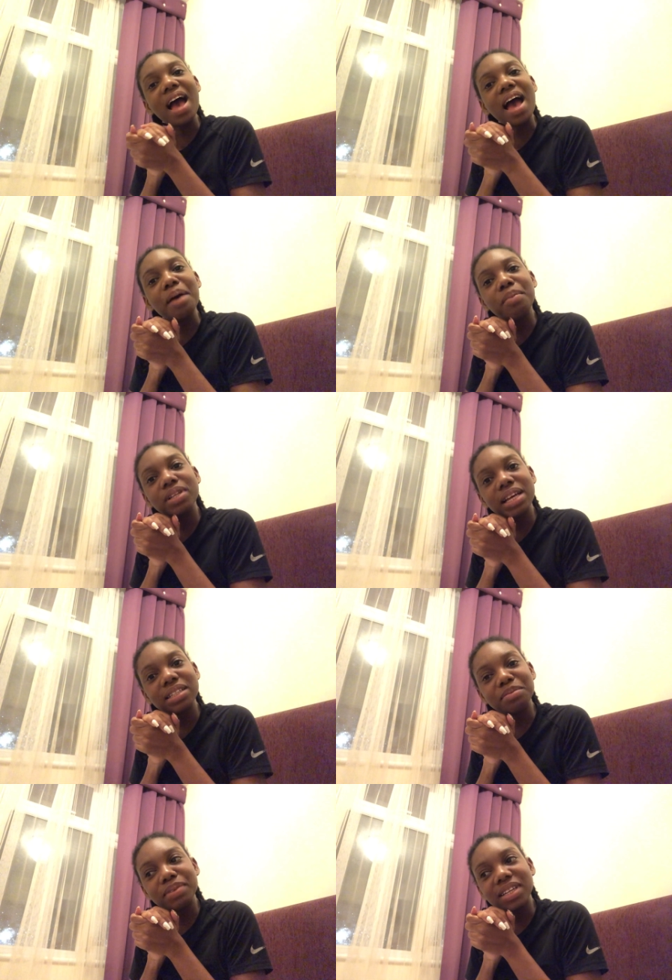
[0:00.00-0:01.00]
I boarded
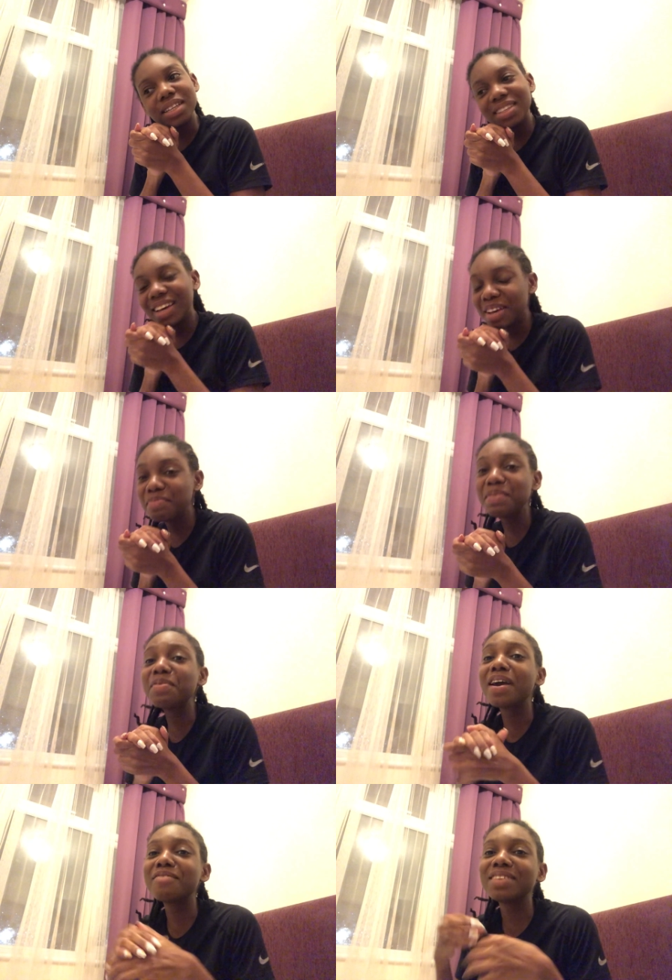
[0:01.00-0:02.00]
the plane.
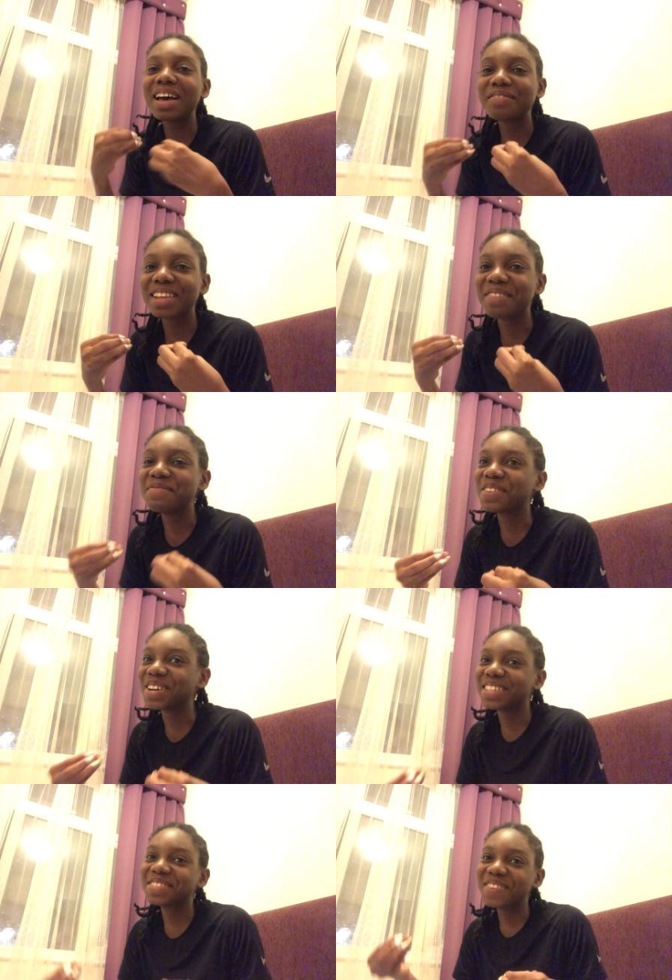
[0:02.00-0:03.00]
People were even laughing at me
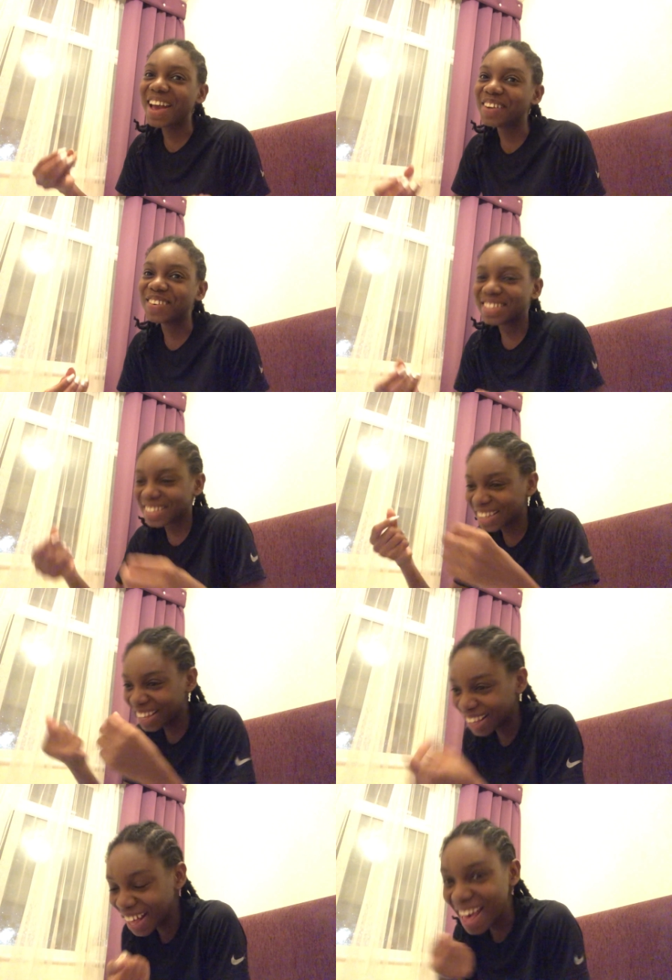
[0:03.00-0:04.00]
because the way I was,
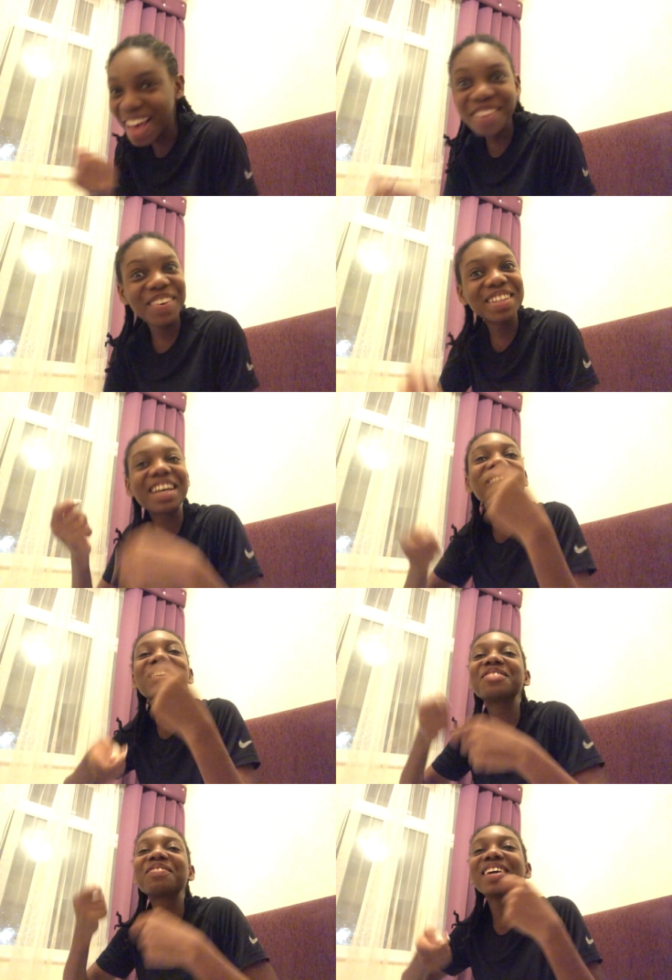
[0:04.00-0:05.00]
because I
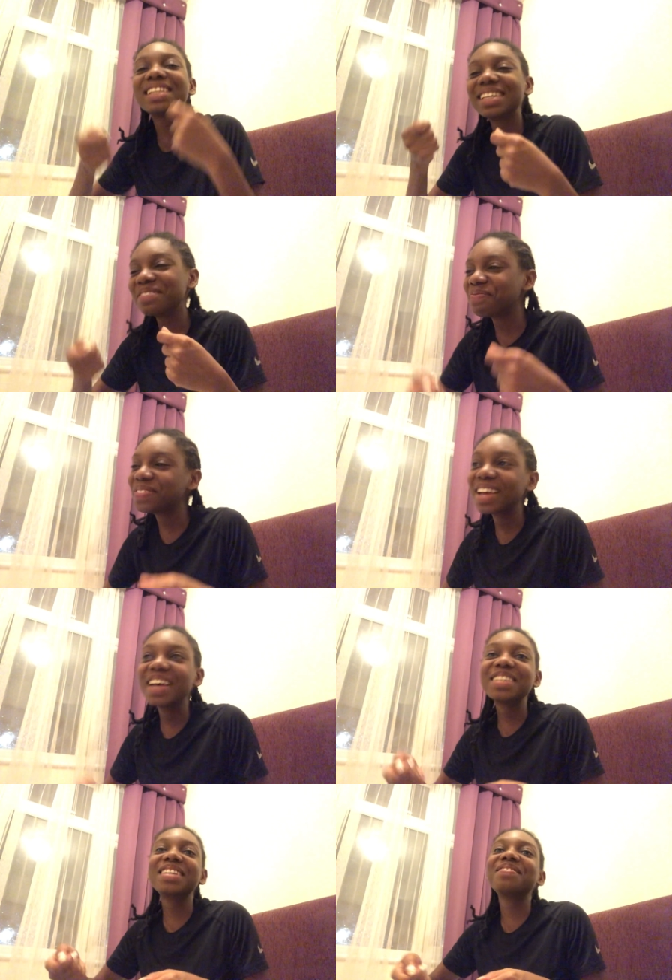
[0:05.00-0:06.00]
was running.
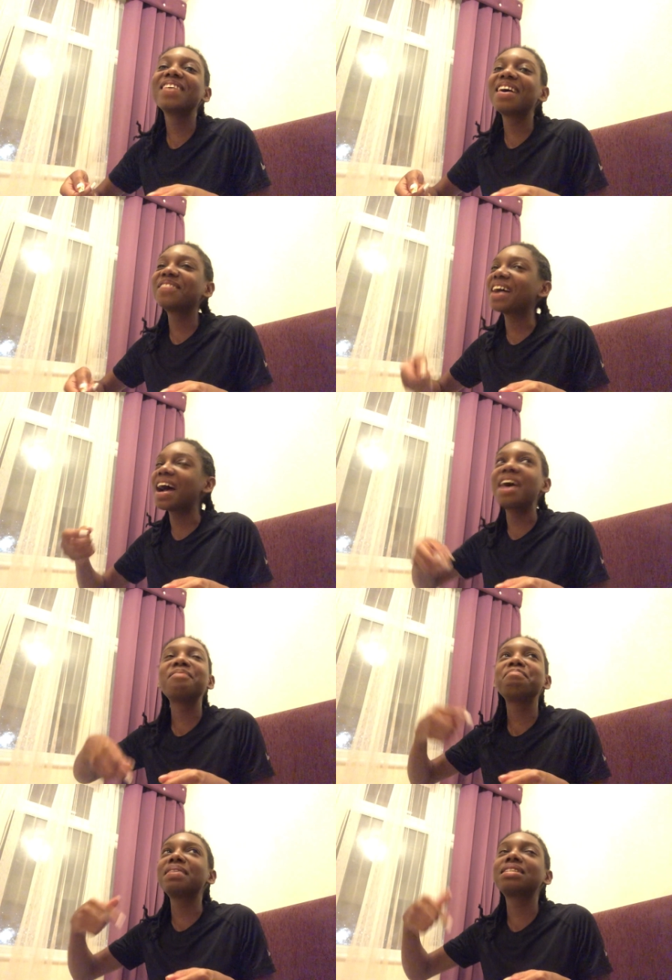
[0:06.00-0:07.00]
So the way
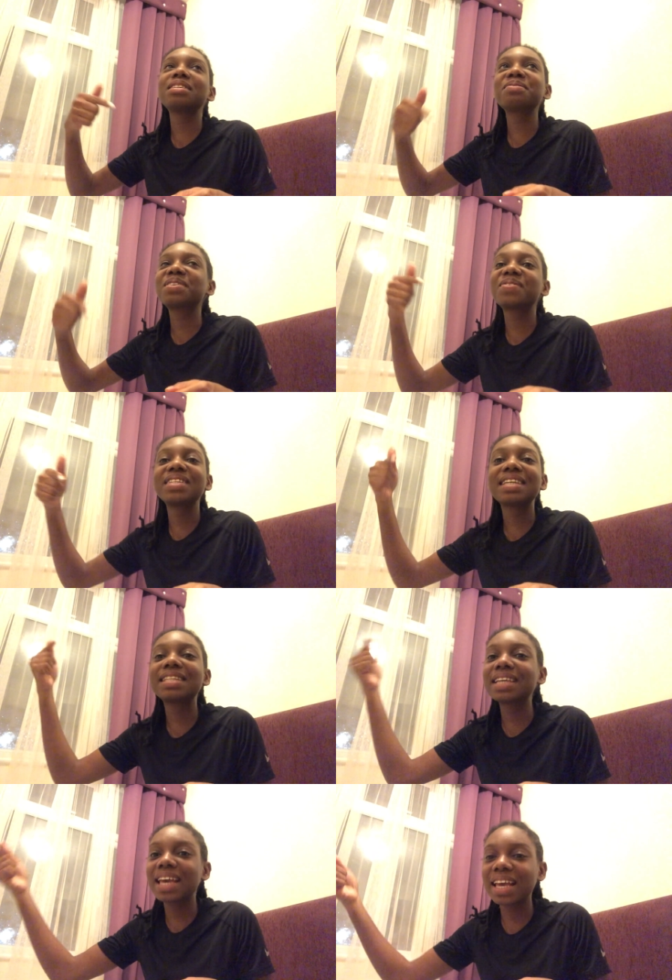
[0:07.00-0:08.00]
my seat was
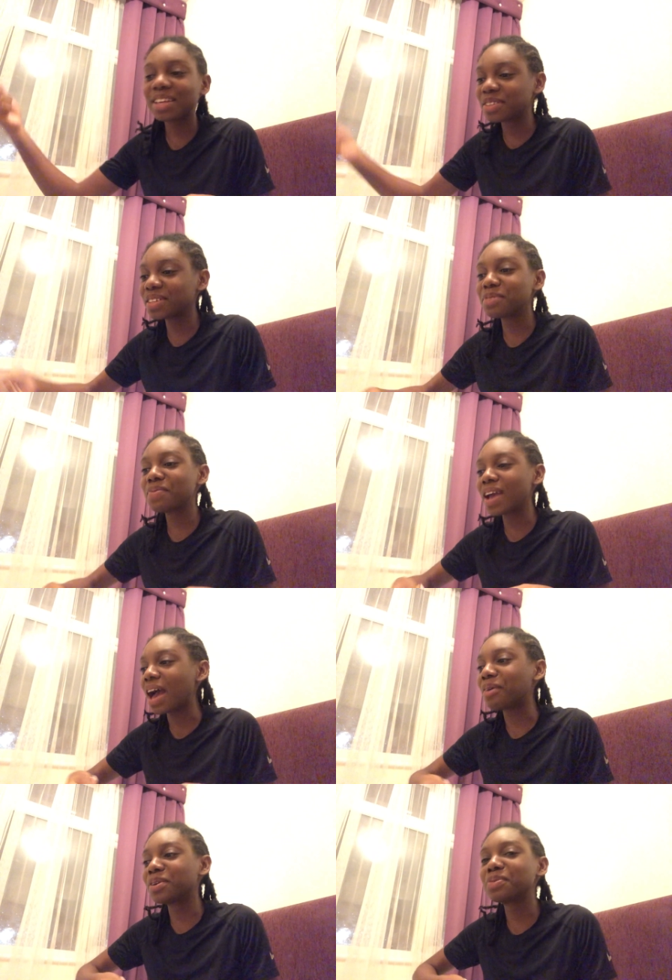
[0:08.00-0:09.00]
28A. So the way
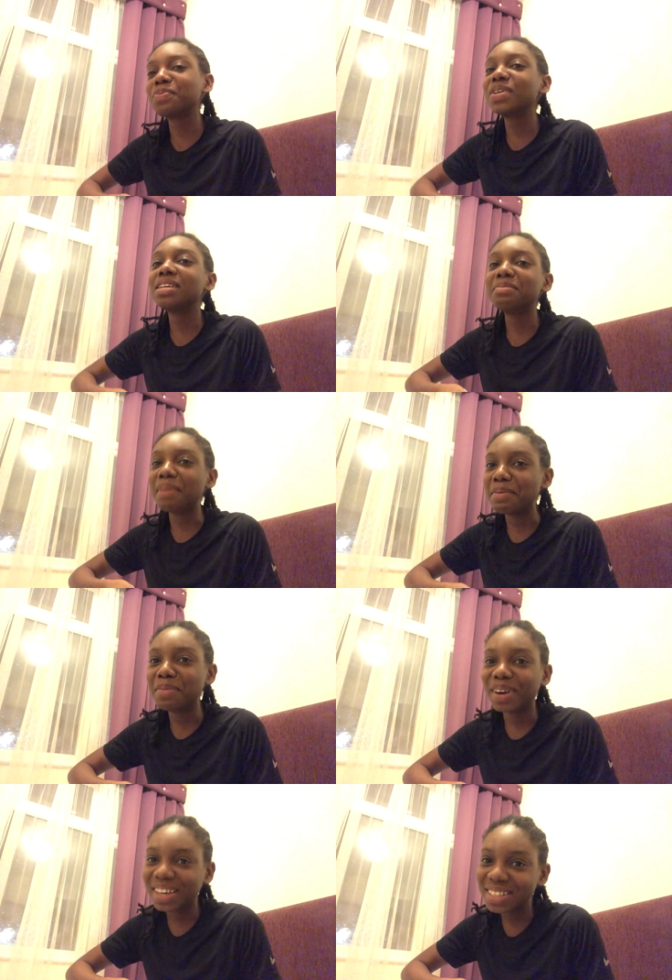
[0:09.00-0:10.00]
I was wheeling my
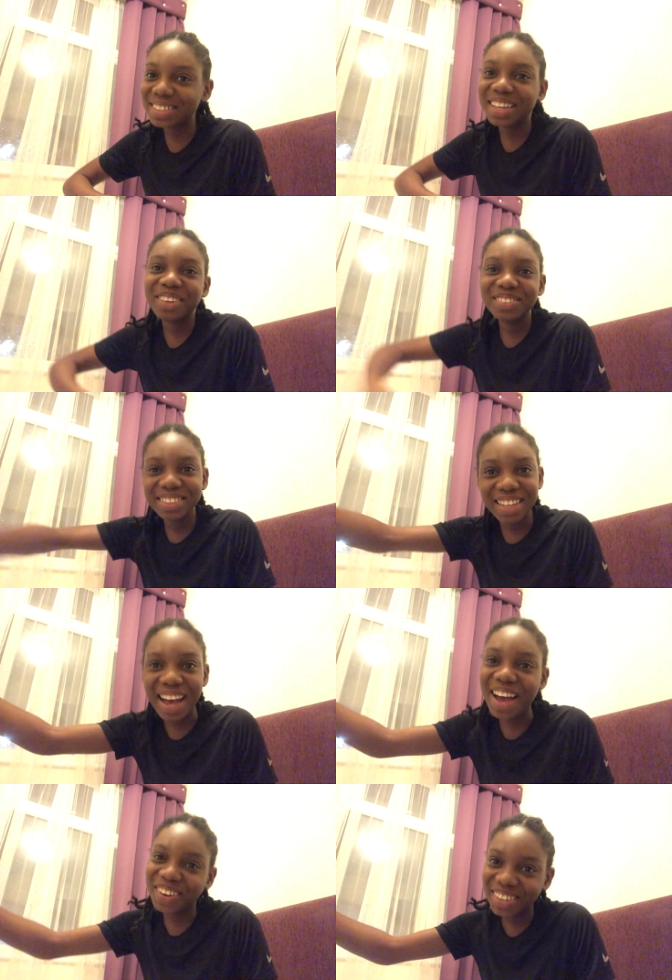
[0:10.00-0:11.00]
box down the
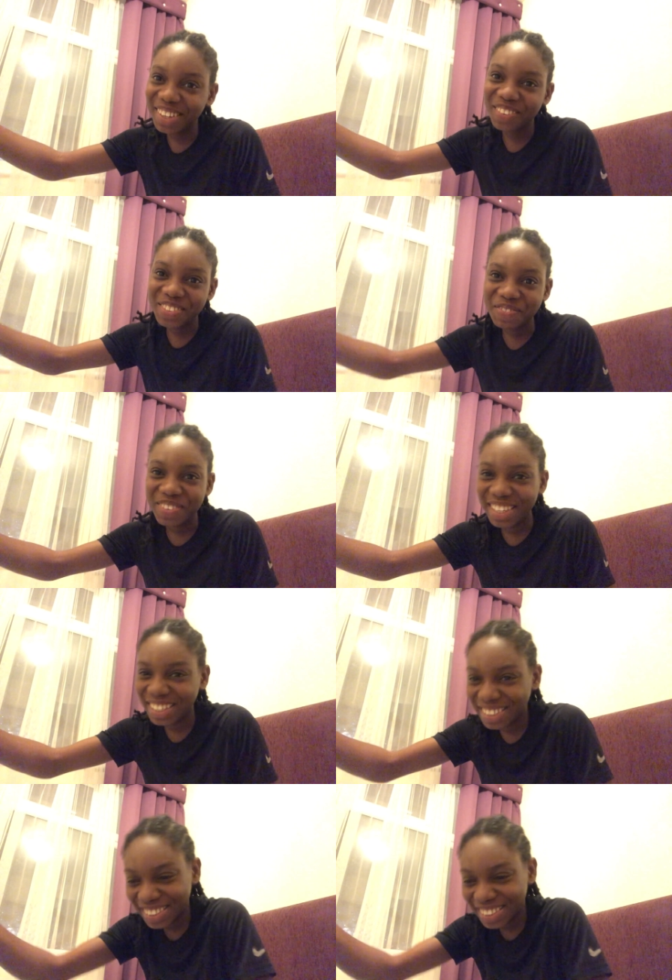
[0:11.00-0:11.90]
aisle of the plane,